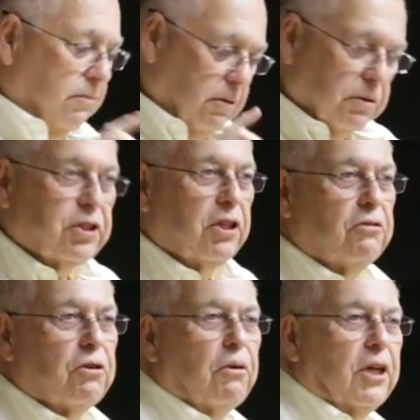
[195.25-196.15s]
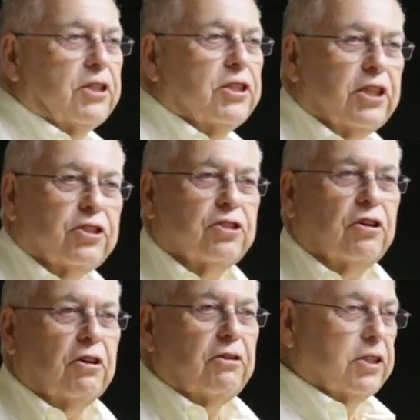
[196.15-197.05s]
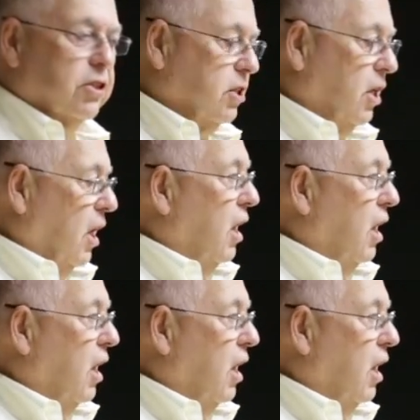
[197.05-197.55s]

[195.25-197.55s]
There was no quality assurance.